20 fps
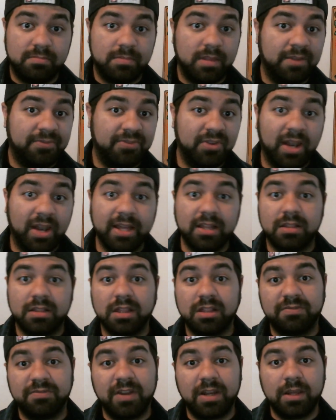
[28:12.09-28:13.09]
if you like
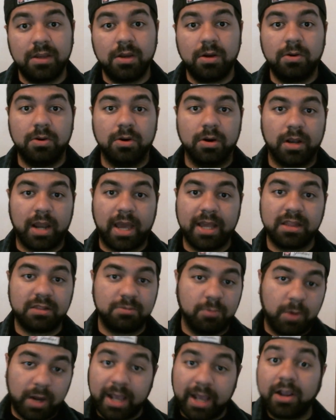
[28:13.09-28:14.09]
this video or like
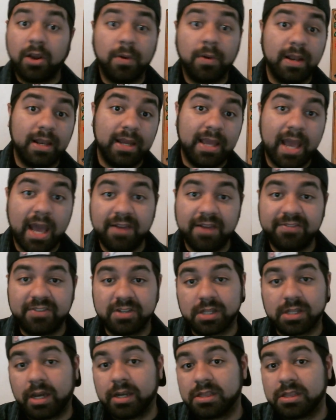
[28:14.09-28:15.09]
what I currently have,
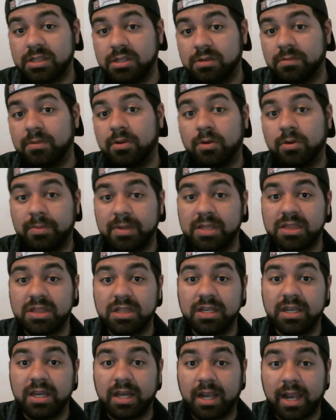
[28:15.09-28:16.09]
because honestly, you'll be
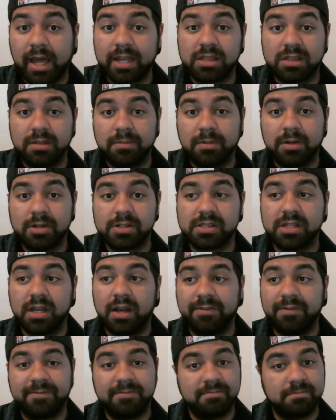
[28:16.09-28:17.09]
seeing a lot of similar stuff,